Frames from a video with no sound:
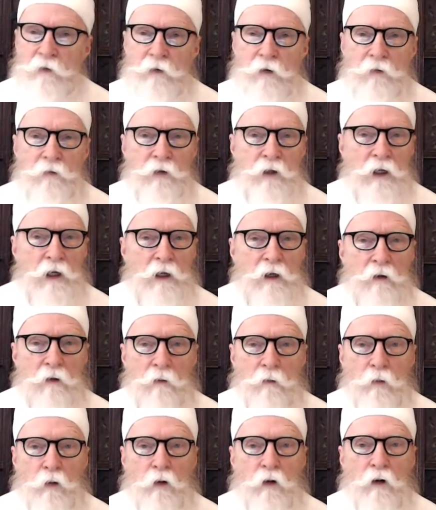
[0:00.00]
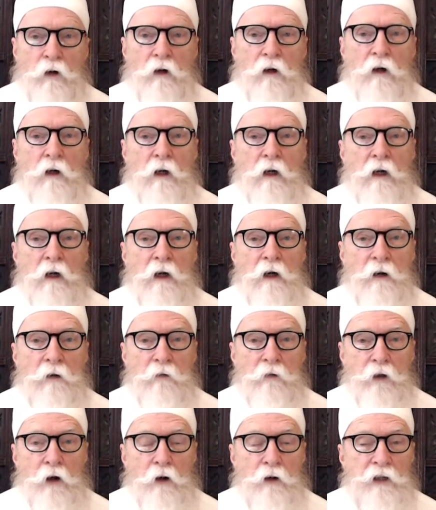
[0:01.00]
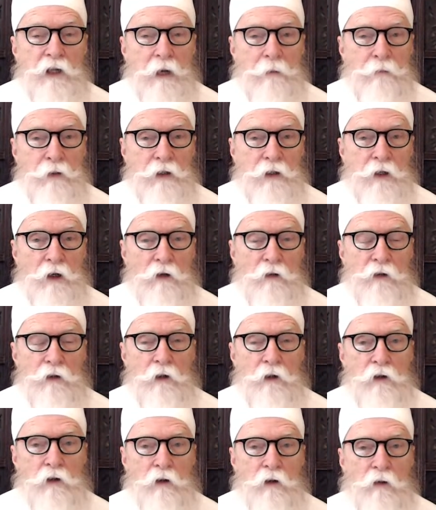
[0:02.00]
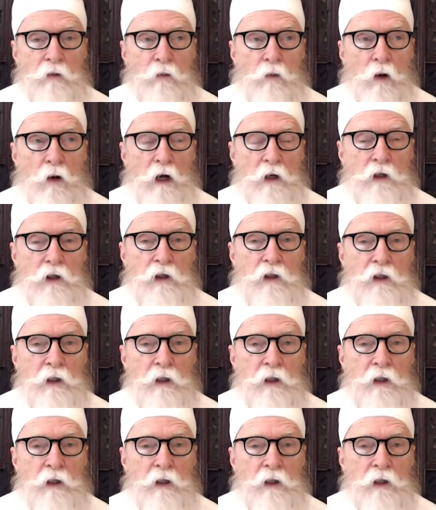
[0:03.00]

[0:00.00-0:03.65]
15 or more of those episodes that you can watch.